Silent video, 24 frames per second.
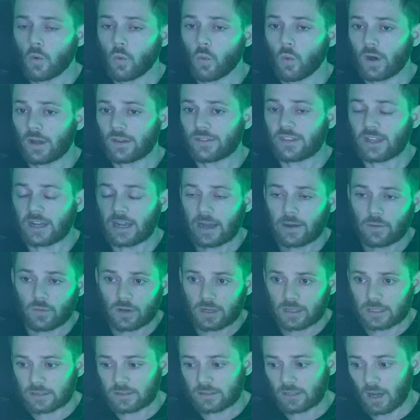One thing I
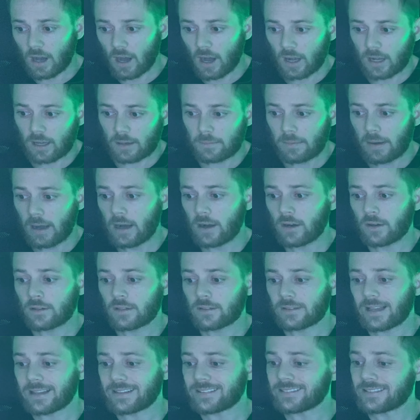want to talk
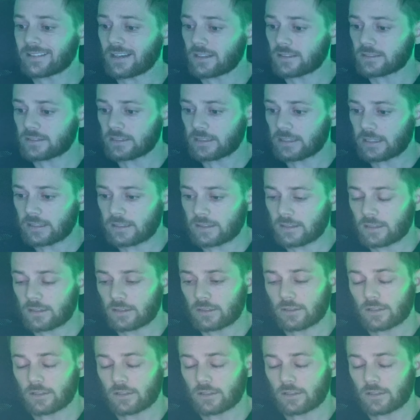about that doesn't get,